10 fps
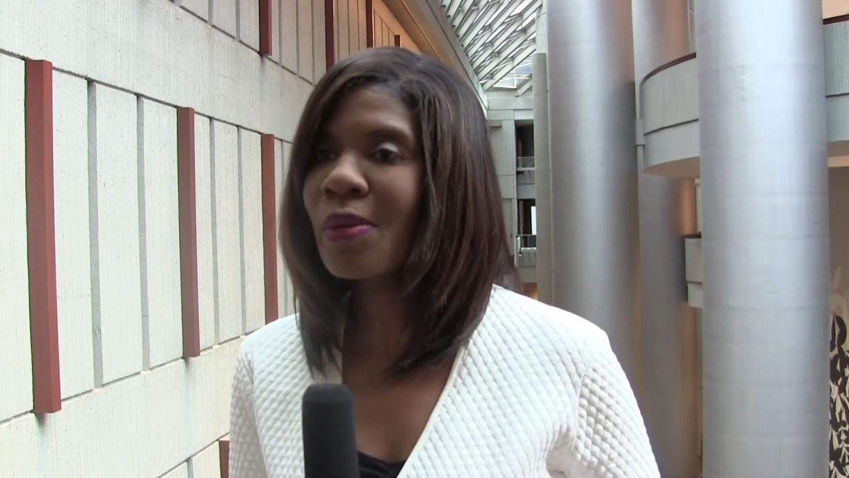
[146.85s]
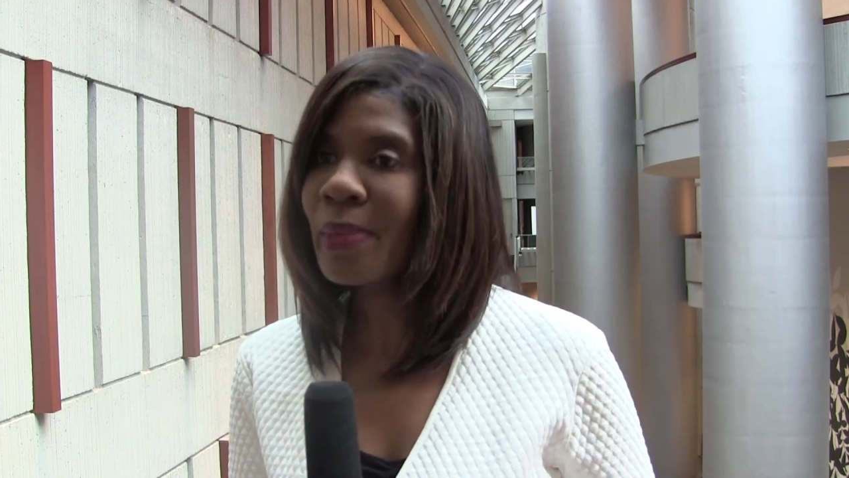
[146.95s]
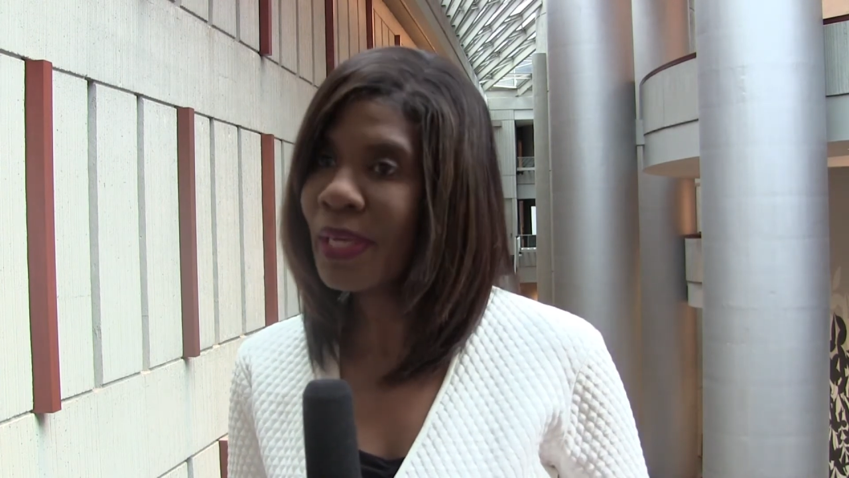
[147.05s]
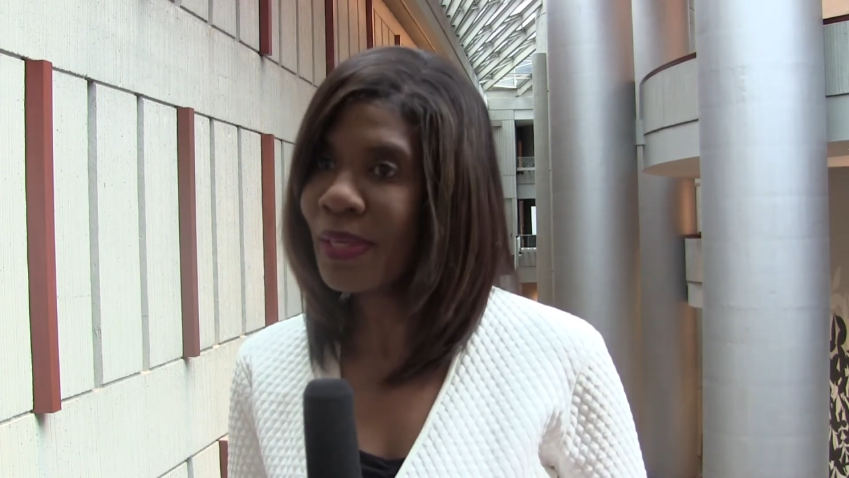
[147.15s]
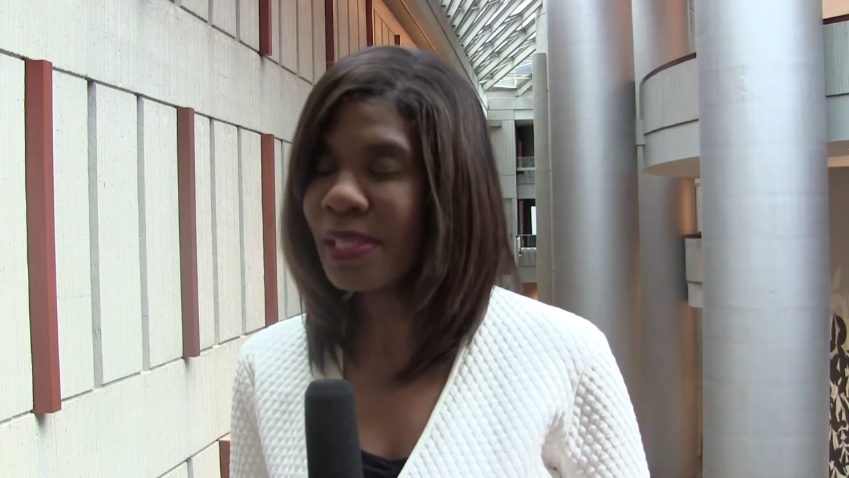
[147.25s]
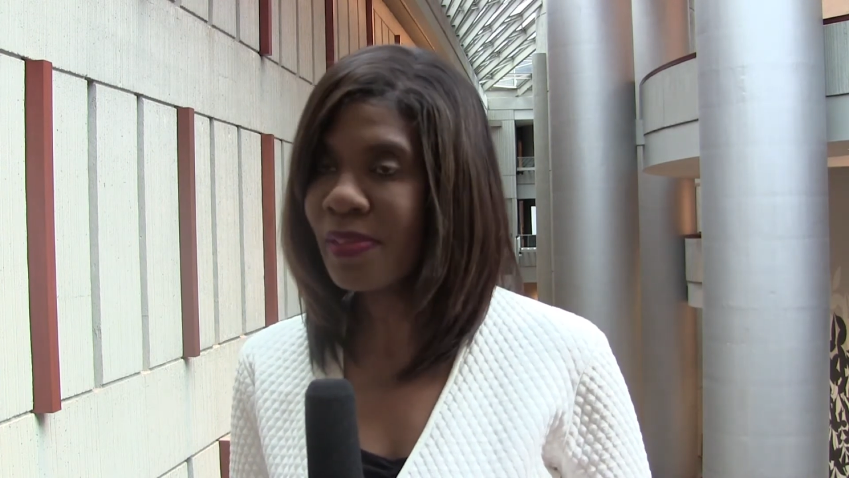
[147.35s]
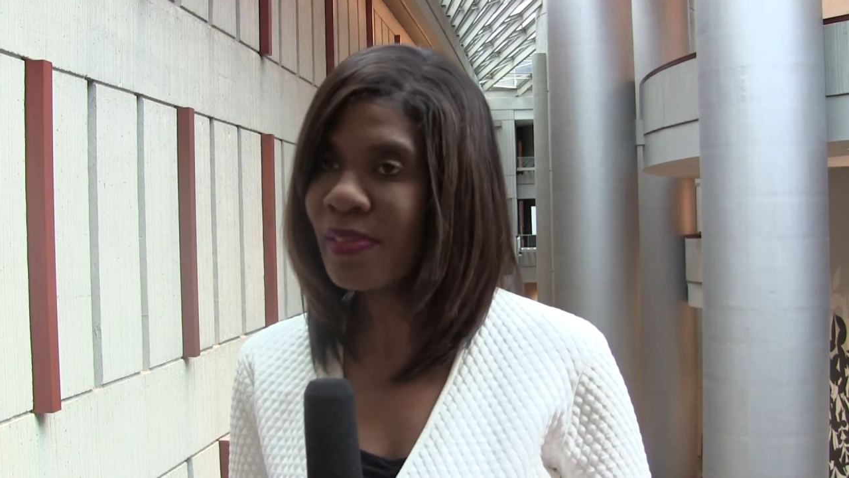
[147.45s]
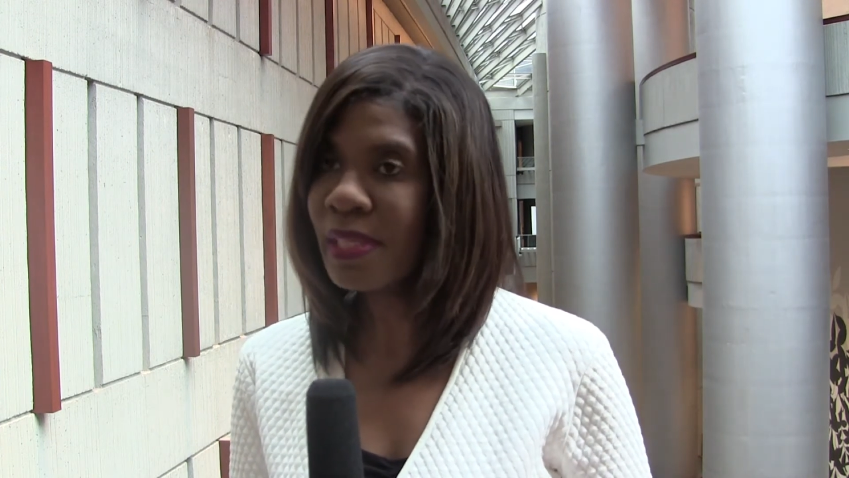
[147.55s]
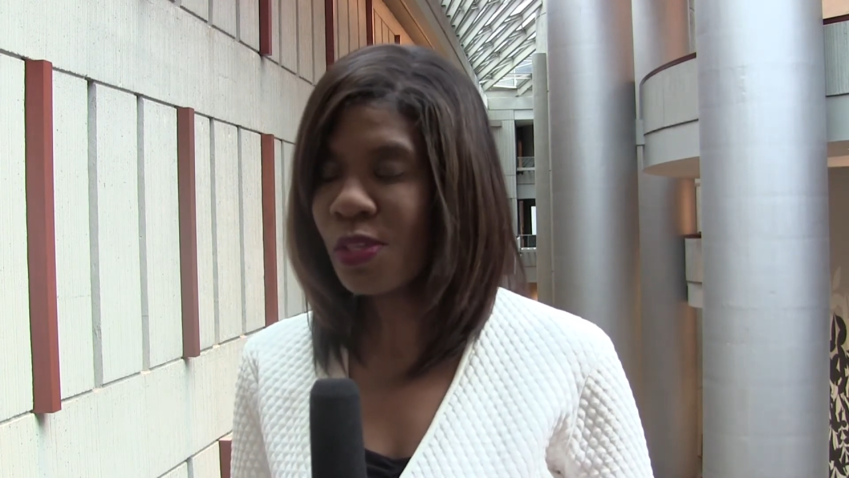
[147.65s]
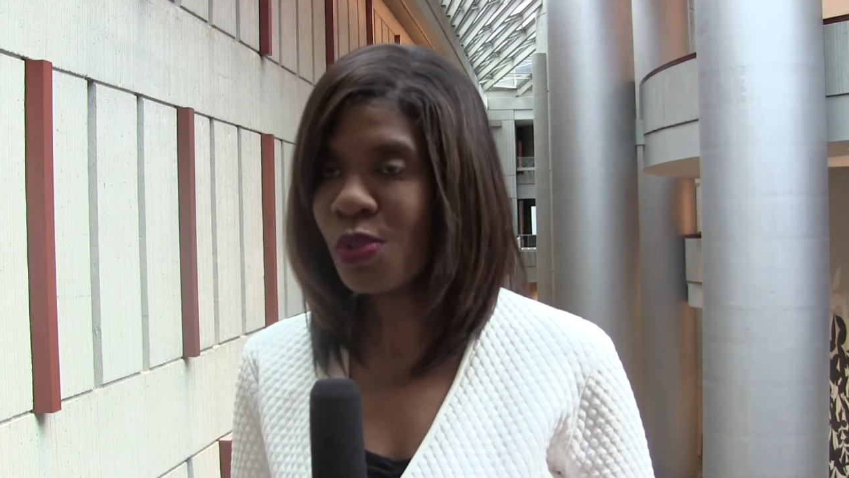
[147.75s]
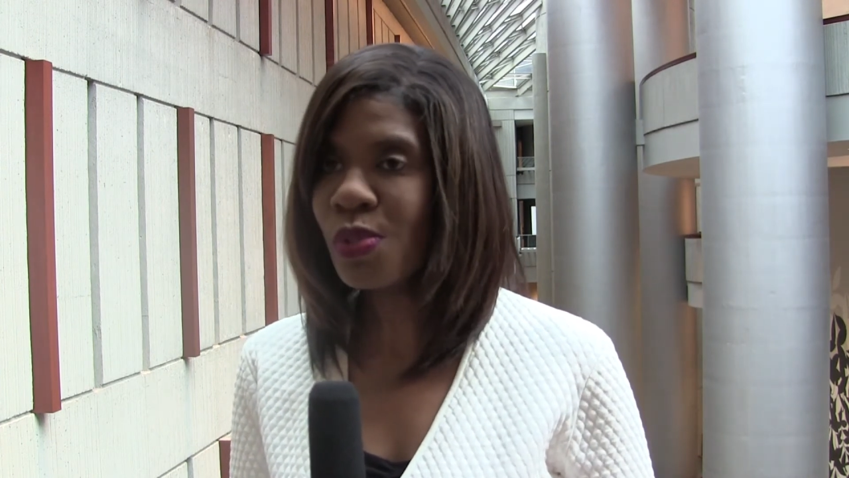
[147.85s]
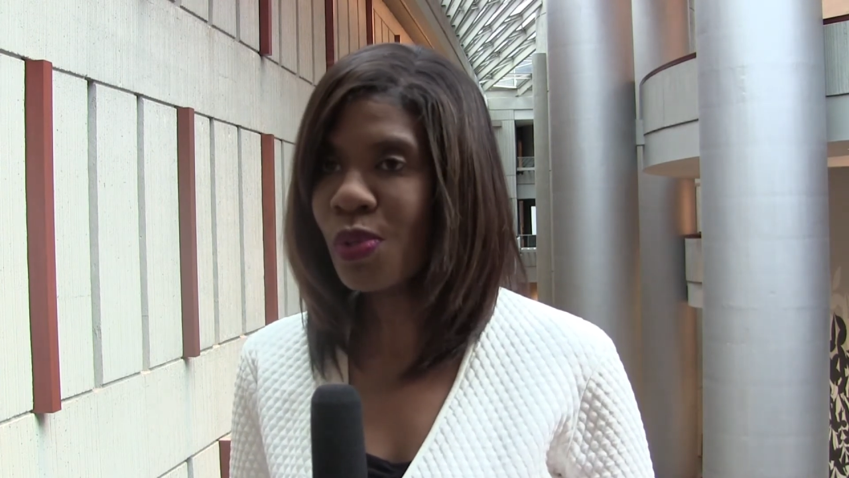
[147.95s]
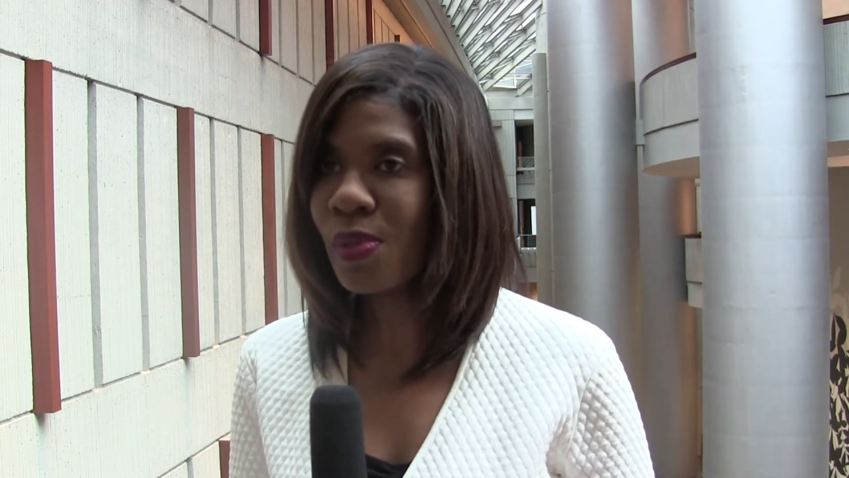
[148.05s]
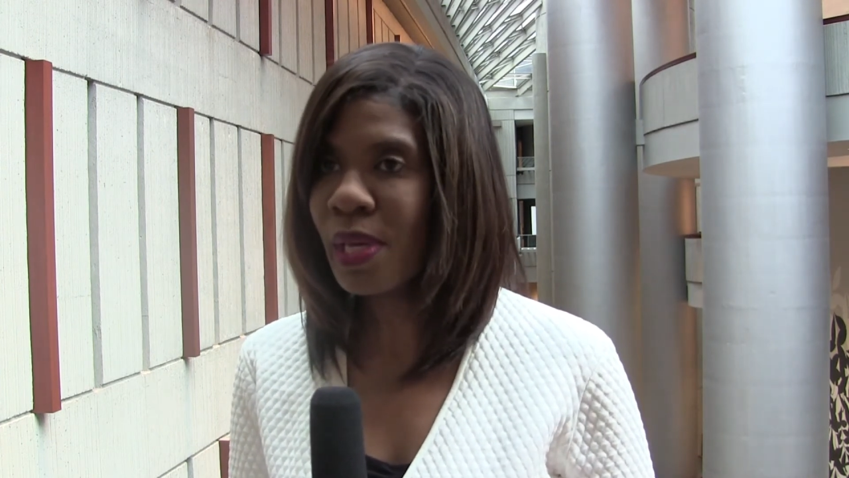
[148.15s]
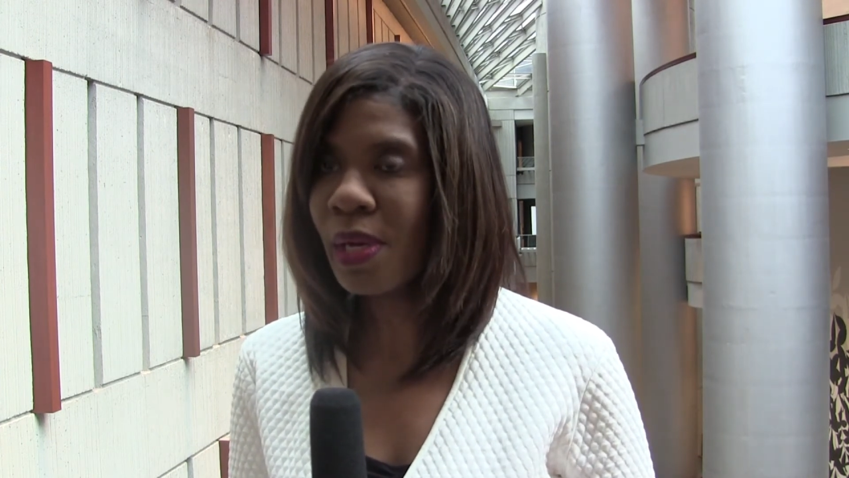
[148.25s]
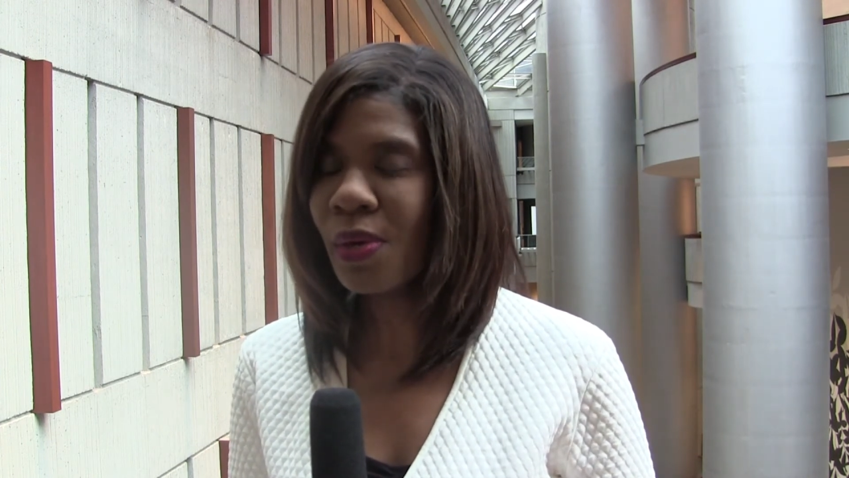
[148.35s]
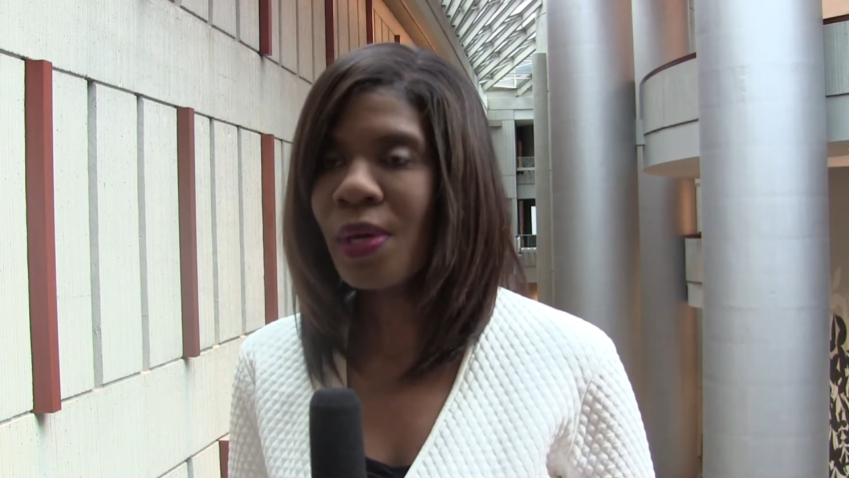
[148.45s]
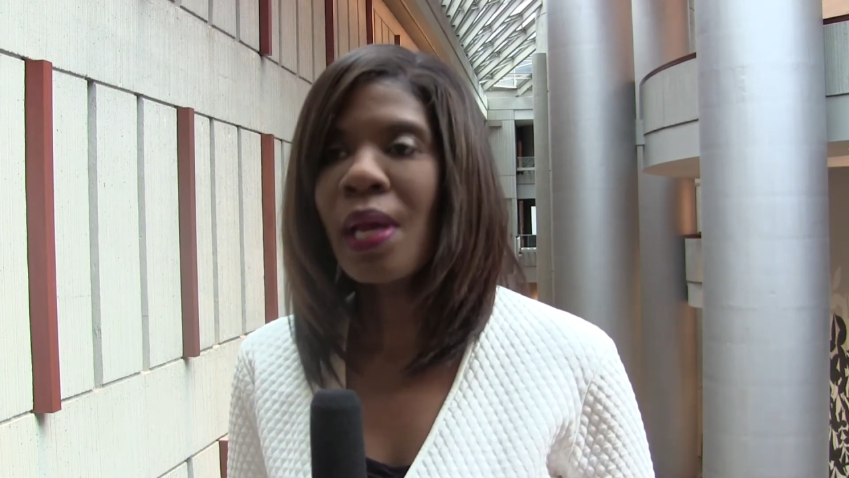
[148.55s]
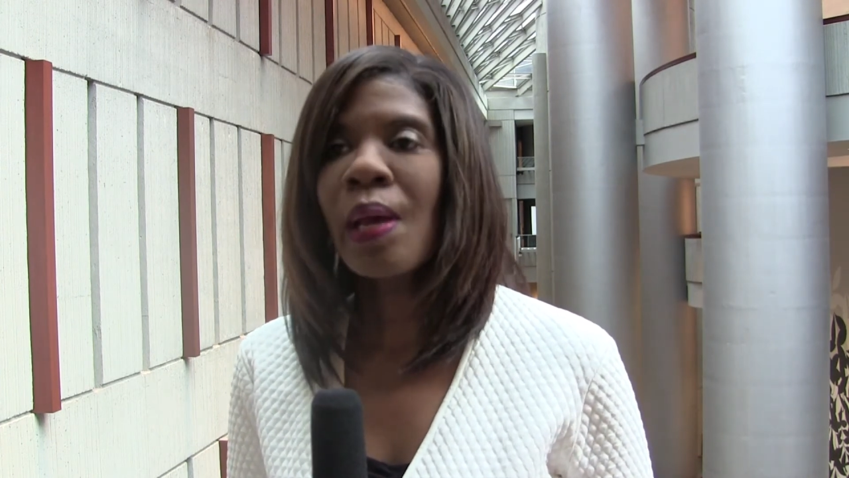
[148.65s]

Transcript: America's physicians are there,